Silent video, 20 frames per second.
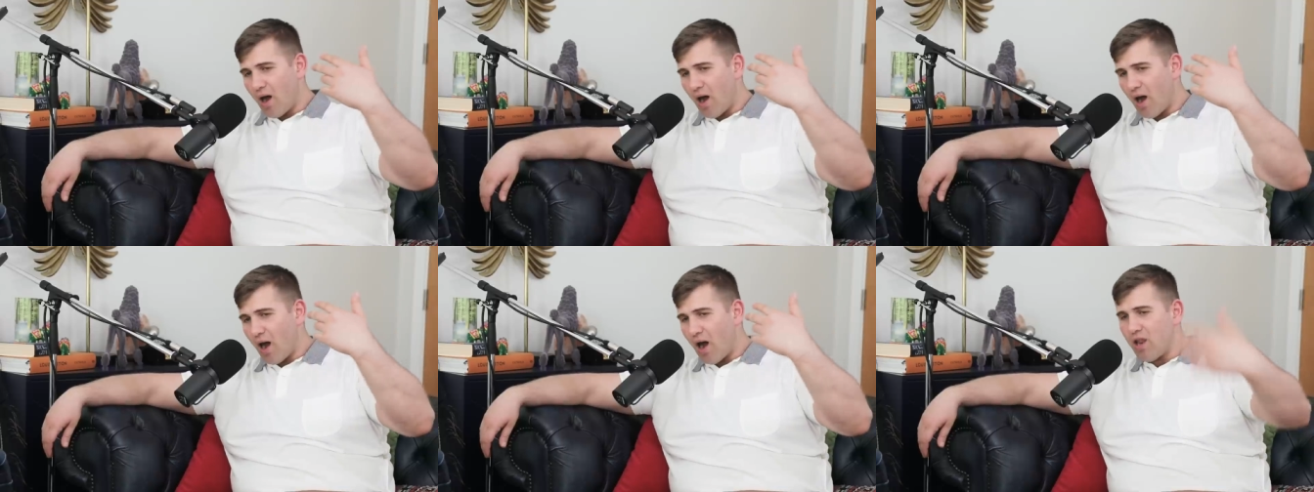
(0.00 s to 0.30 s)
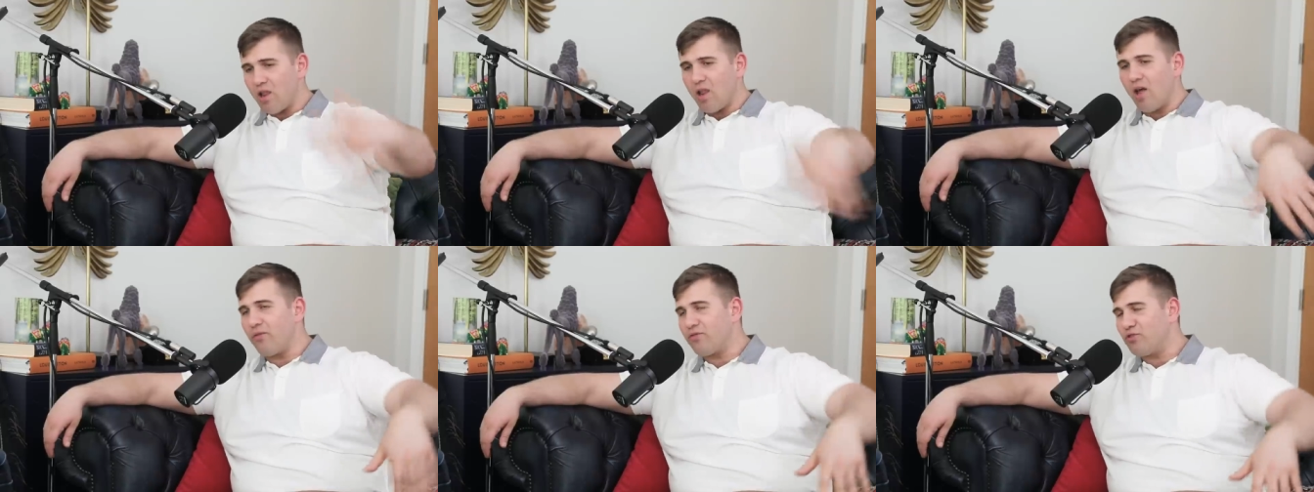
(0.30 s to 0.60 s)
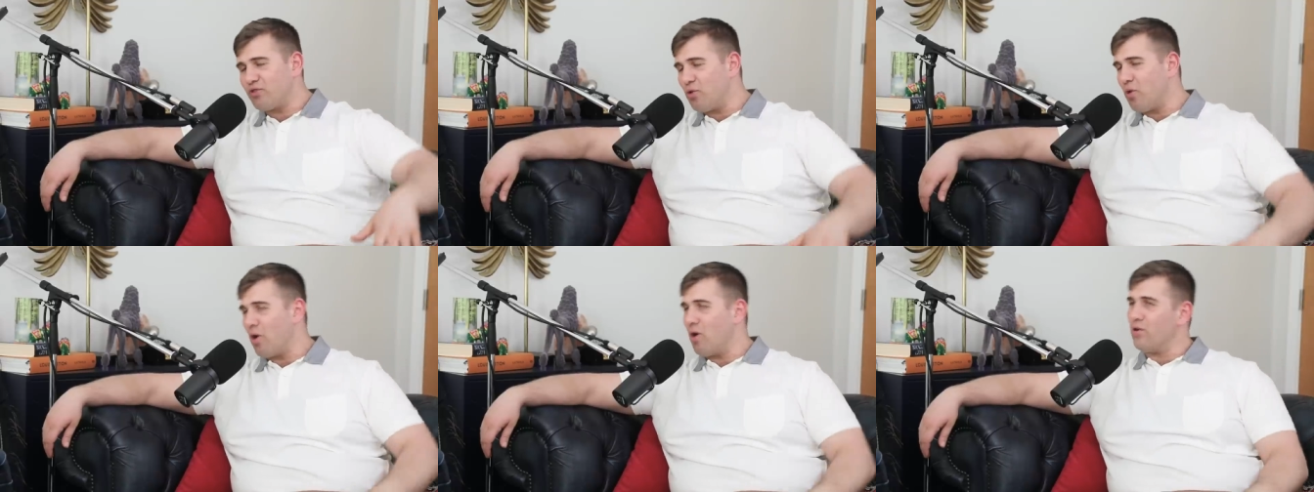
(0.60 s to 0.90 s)
I
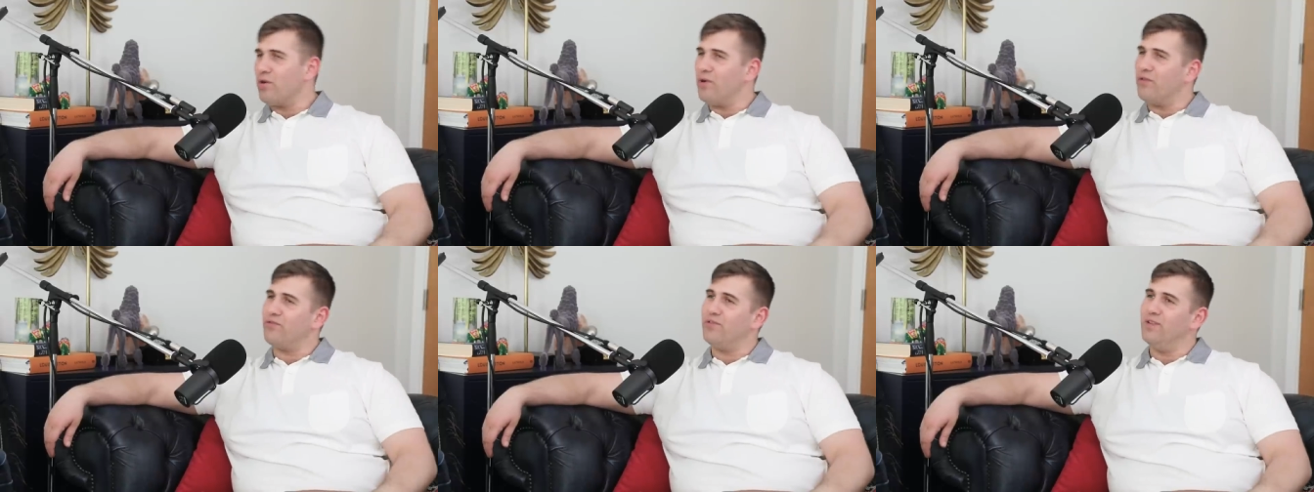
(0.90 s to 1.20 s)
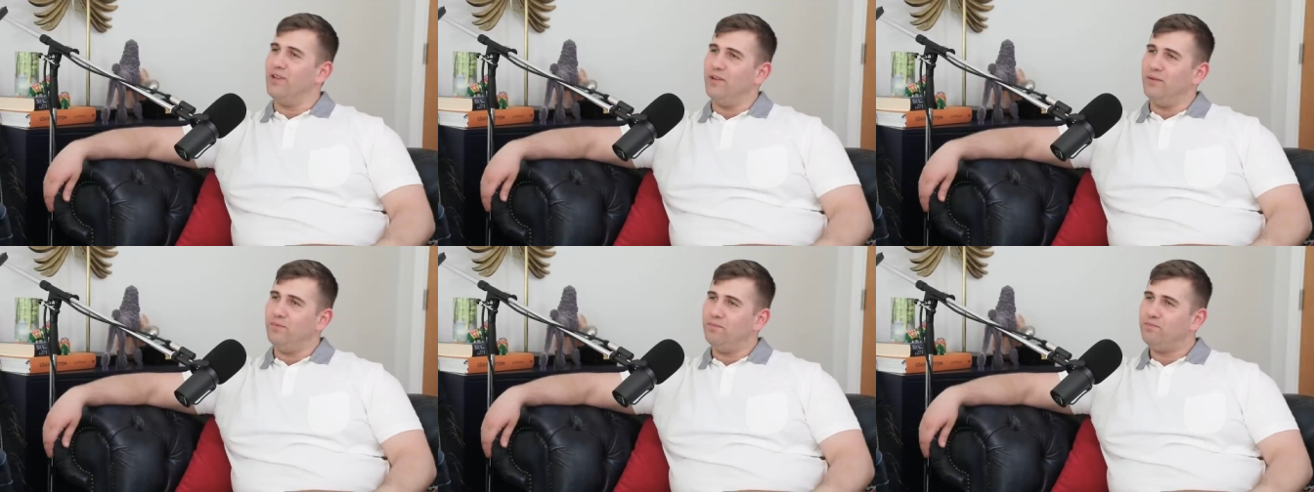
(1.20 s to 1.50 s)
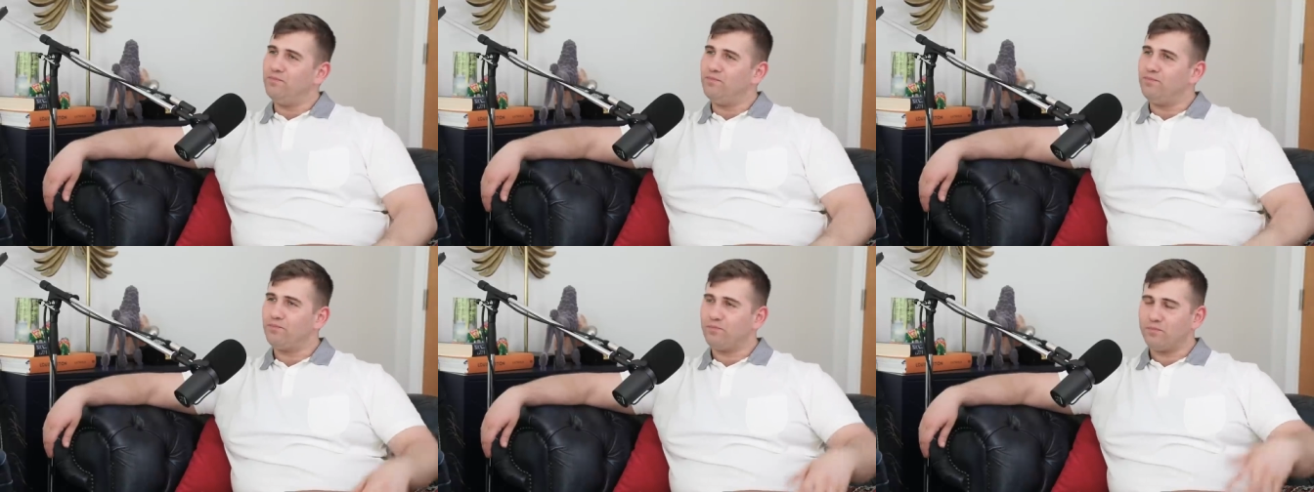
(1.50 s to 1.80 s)
love 2RF in it,
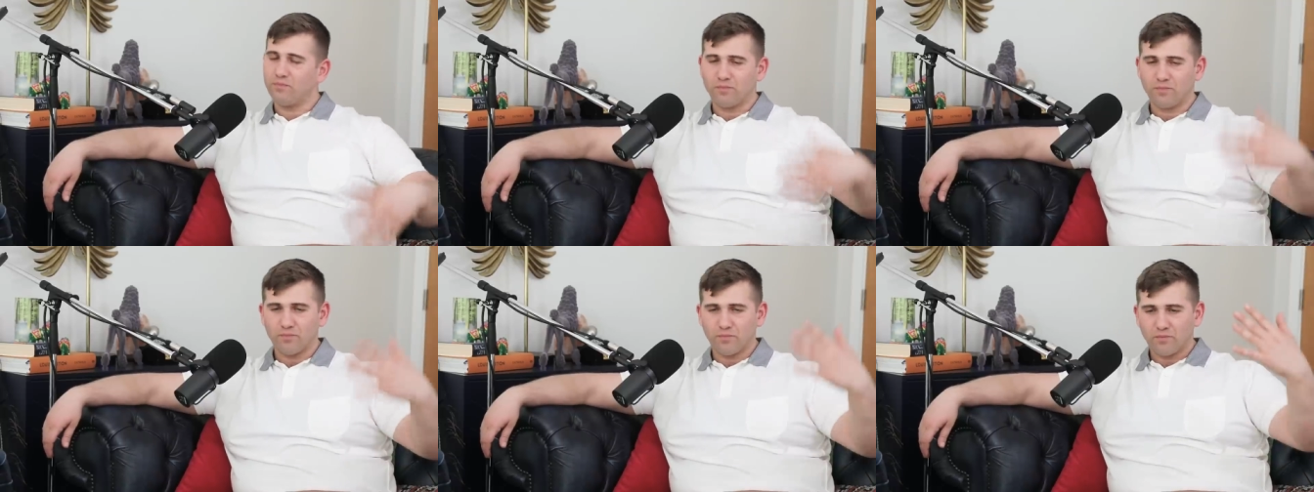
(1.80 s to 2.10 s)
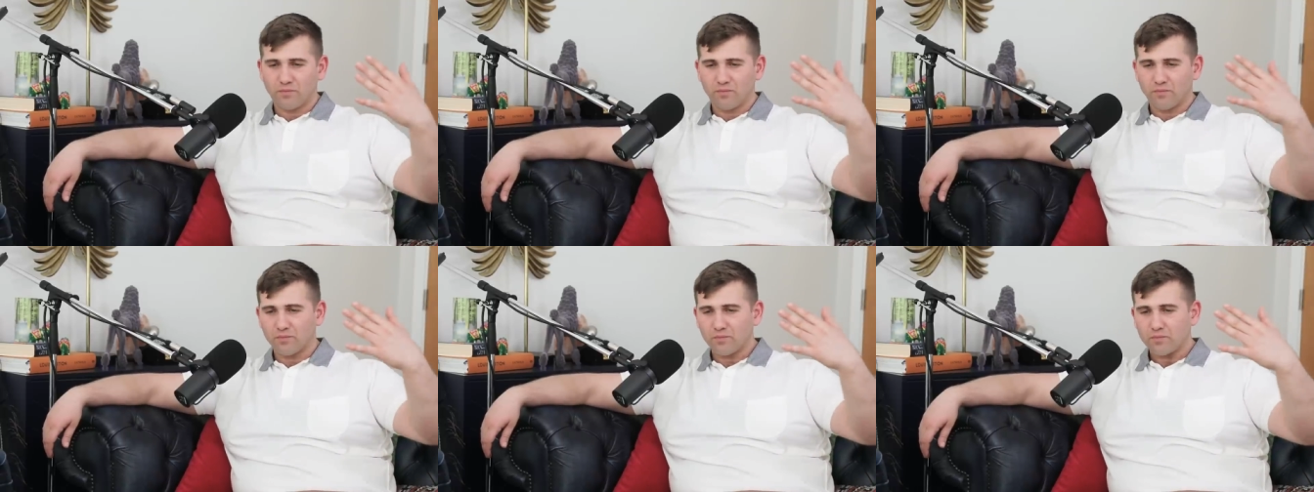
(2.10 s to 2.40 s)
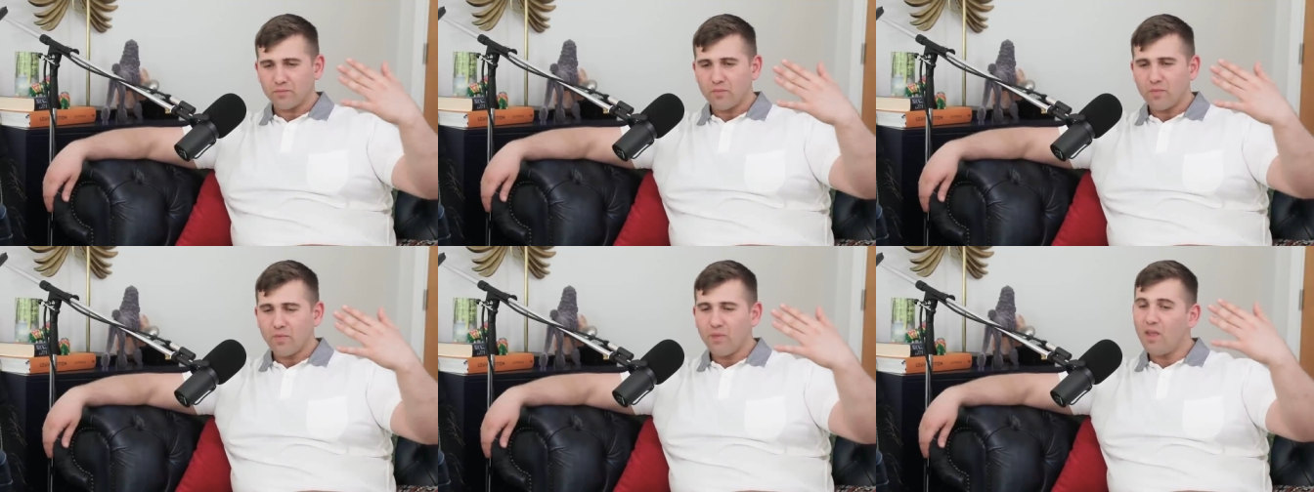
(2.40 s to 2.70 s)

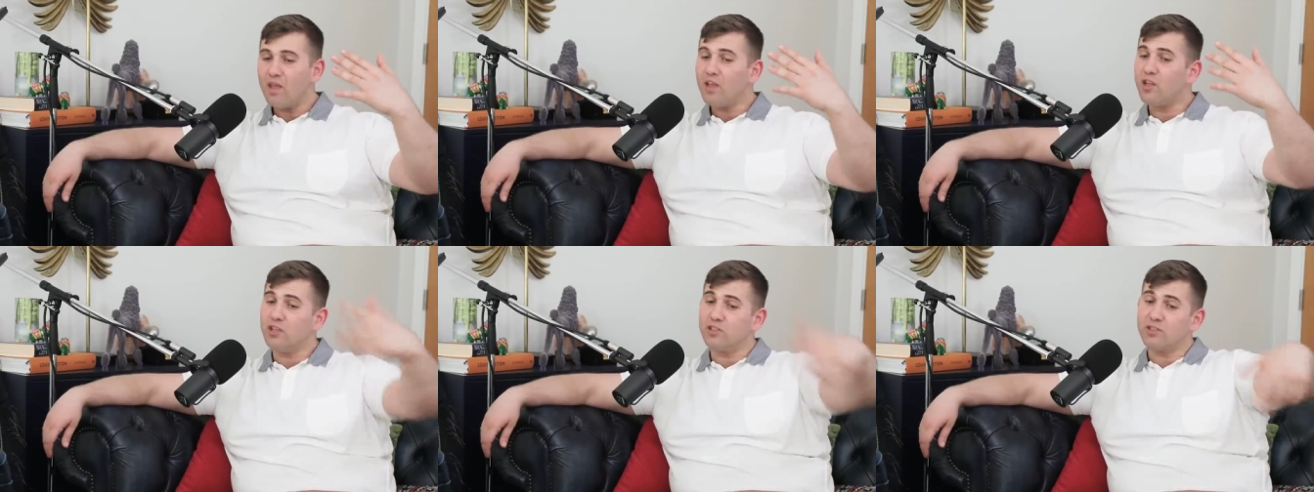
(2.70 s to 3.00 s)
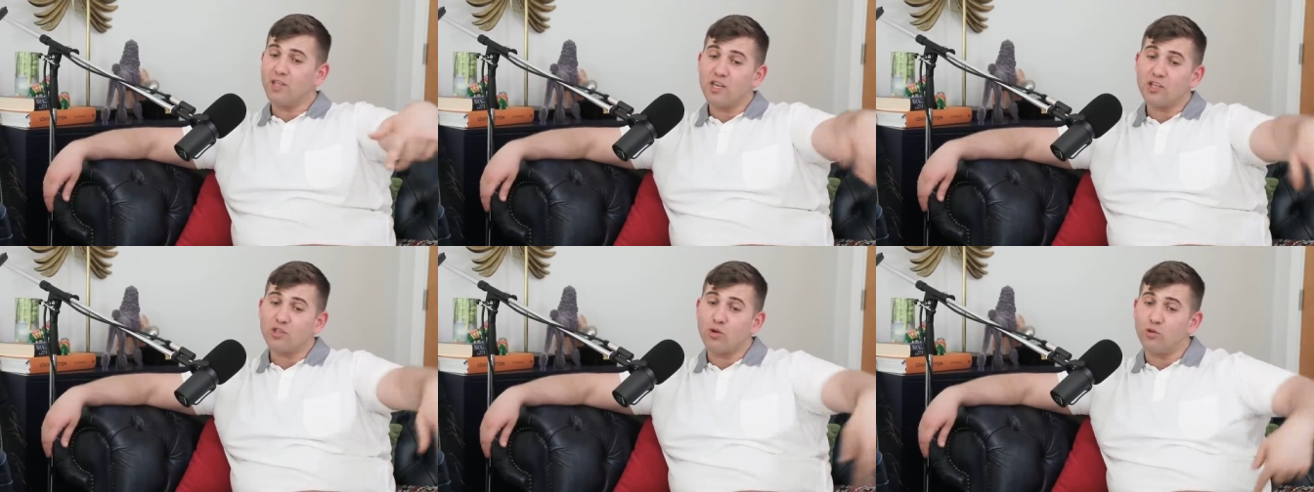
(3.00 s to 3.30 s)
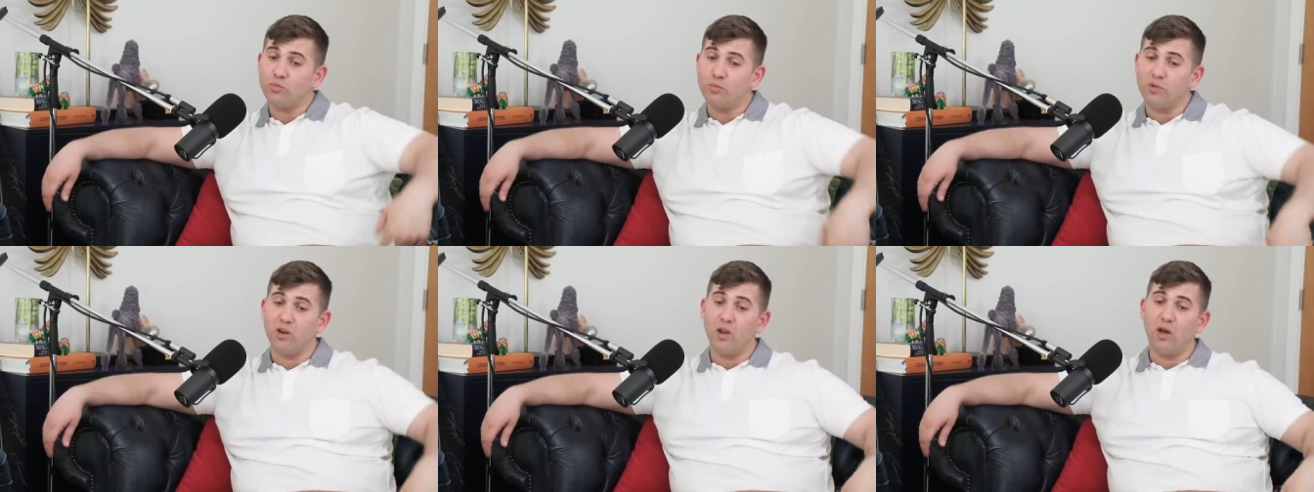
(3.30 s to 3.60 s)
because they
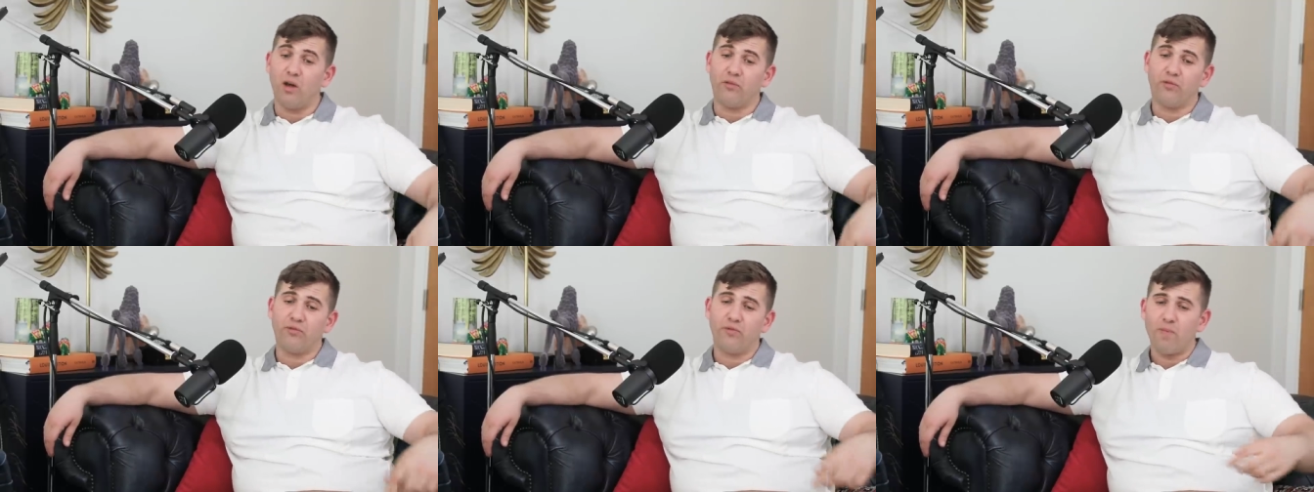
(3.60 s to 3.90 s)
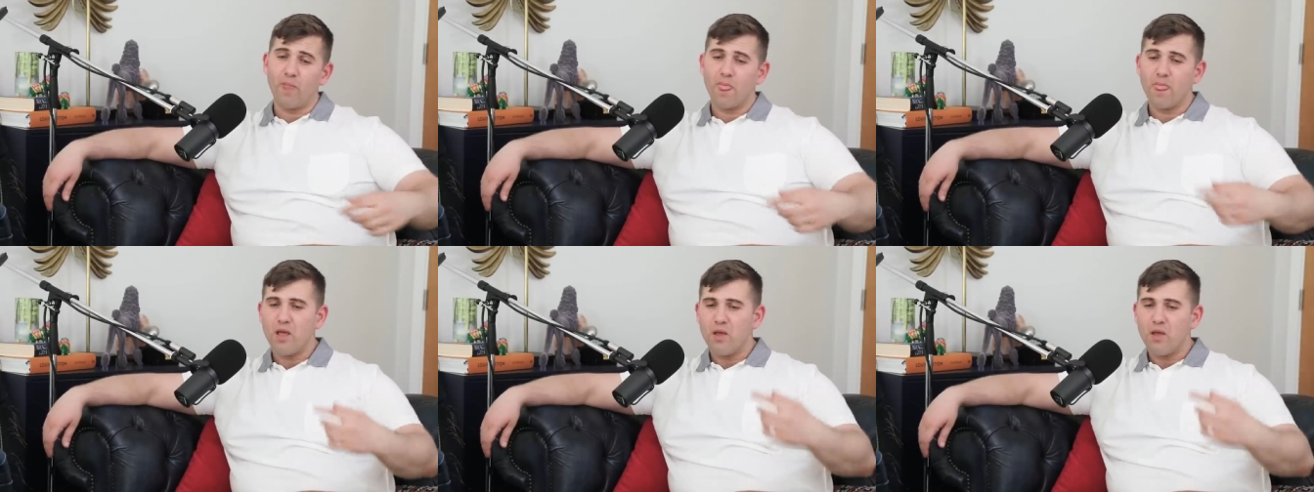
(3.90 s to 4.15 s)
showed me love.